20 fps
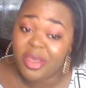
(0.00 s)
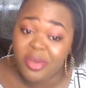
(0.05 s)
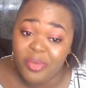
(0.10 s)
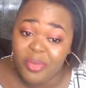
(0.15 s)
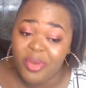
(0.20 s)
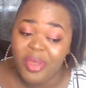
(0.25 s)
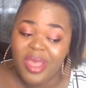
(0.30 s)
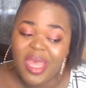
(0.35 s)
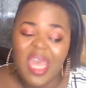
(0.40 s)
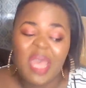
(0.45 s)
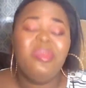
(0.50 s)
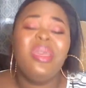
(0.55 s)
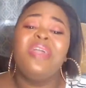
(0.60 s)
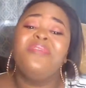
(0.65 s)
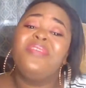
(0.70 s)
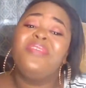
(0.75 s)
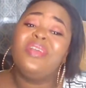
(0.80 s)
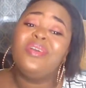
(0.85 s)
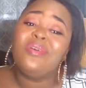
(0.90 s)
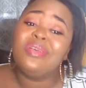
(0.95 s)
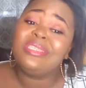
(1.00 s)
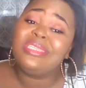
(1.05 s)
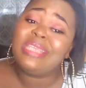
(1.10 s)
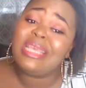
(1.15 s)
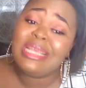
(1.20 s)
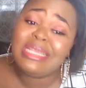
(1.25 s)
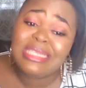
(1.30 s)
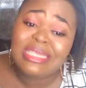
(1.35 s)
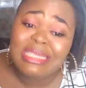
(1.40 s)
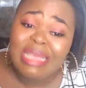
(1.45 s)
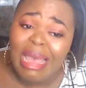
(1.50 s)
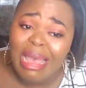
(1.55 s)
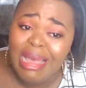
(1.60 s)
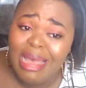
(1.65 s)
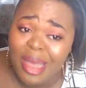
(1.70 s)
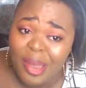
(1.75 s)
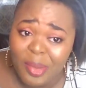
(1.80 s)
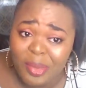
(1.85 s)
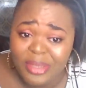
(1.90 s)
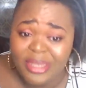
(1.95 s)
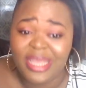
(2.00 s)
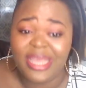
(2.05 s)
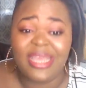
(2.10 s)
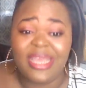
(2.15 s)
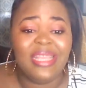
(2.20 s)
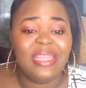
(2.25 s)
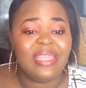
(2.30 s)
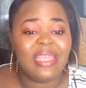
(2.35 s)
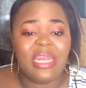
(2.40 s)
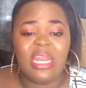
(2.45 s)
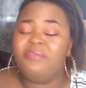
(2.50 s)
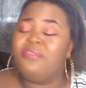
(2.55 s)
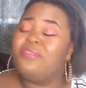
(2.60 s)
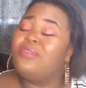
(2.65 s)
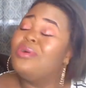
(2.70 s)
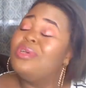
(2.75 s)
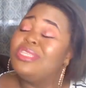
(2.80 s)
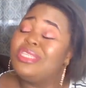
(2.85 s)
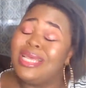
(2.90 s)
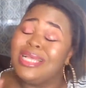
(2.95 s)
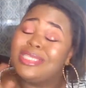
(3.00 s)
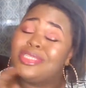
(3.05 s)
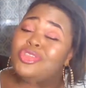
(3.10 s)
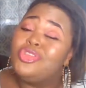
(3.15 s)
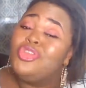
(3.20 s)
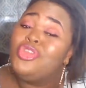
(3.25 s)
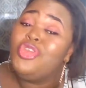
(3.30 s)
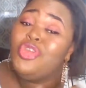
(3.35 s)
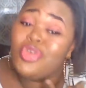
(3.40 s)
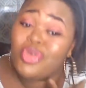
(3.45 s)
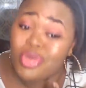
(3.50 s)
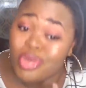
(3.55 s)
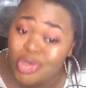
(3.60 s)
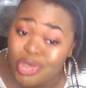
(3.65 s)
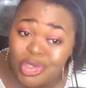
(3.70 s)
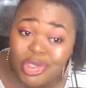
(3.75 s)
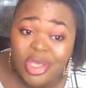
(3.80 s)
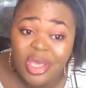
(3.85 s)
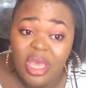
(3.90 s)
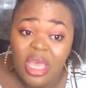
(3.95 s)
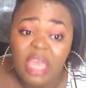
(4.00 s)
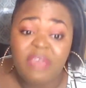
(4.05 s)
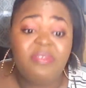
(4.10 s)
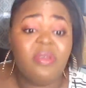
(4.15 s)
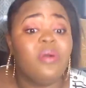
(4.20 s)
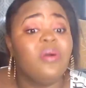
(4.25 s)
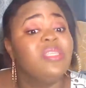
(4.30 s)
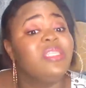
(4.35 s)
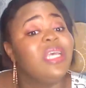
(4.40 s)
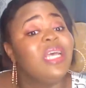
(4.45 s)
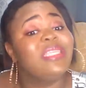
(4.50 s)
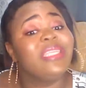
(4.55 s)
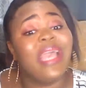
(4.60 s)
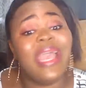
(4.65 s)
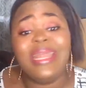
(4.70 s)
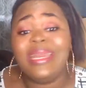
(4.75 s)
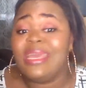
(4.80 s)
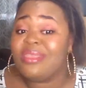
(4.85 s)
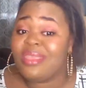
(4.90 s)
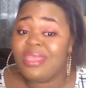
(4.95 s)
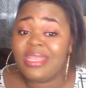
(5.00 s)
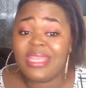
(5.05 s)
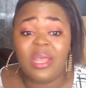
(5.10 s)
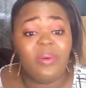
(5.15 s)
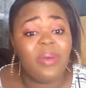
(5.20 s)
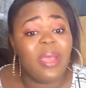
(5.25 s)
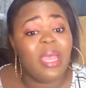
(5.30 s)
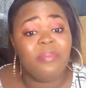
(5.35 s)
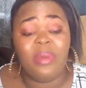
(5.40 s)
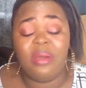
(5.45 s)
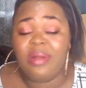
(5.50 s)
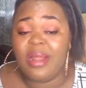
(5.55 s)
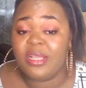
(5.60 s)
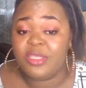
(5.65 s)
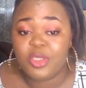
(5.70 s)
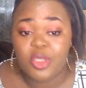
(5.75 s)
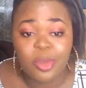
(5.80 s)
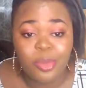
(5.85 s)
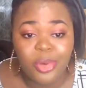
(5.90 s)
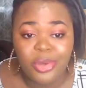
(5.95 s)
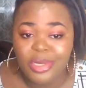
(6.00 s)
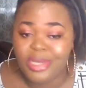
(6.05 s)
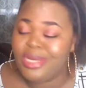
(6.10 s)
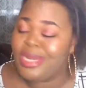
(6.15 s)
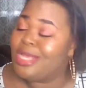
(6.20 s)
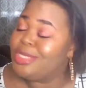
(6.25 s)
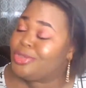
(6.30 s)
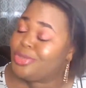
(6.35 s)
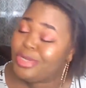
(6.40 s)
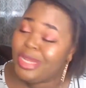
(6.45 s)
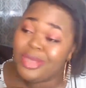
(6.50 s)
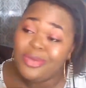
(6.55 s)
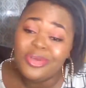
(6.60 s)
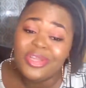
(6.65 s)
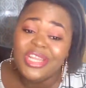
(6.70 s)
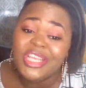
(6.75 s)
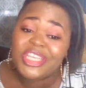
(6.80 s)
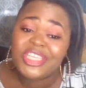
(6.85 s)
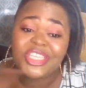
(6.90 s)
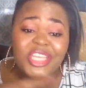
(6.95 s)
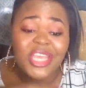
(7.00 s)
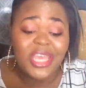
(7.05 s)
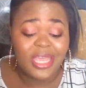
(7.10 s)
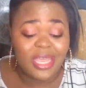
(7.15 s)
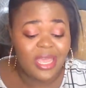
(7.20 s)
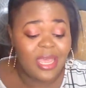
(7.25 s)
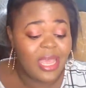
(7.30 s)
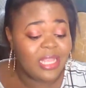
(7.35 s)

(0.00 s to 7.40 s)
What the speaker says: But if it concerns saga on the internet, if it concerns news, if it concerns anything that will embarrass somebody, now so they share.